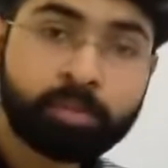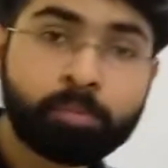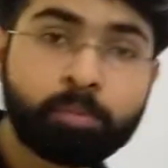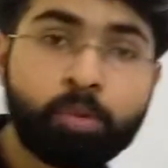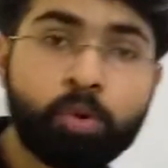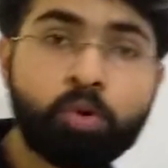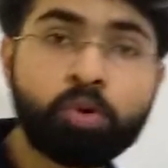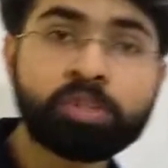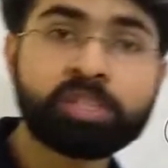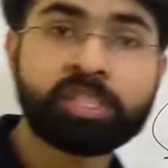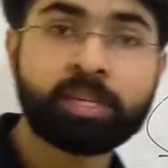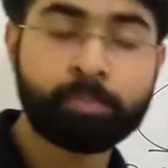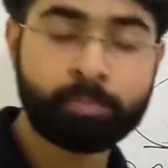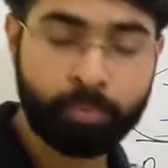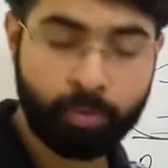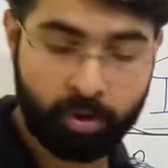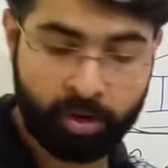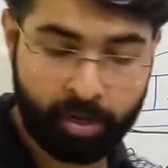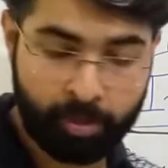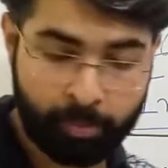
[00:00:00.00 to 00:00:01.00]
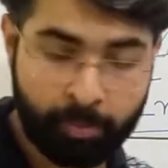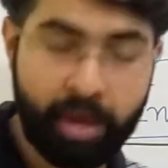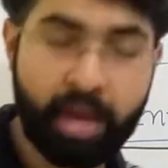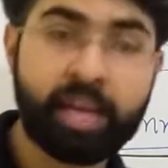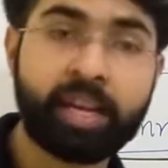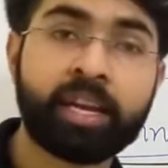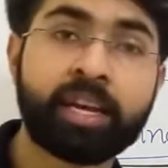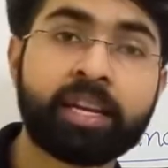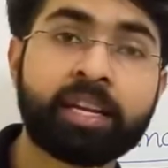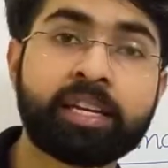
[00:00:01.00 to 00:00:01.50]
most important
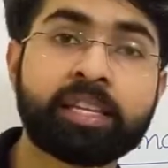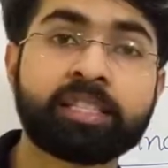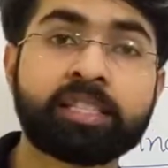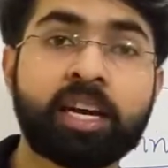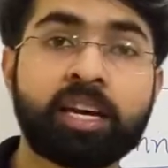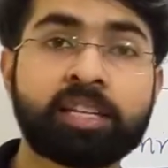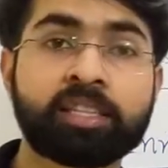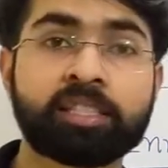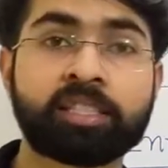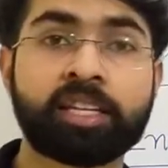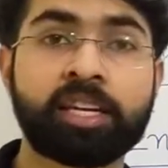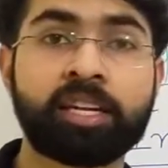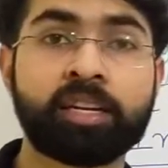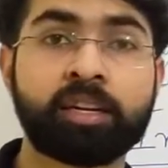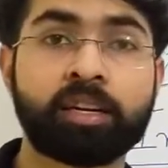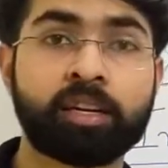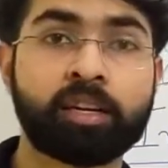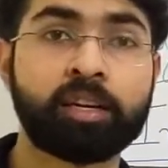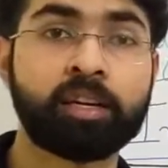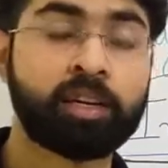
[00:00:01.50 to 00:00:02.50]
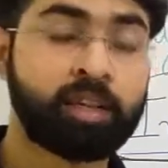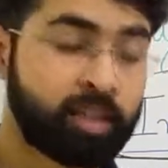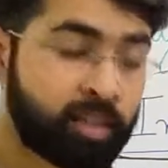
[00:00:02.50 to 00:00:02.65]
barrier is our skin.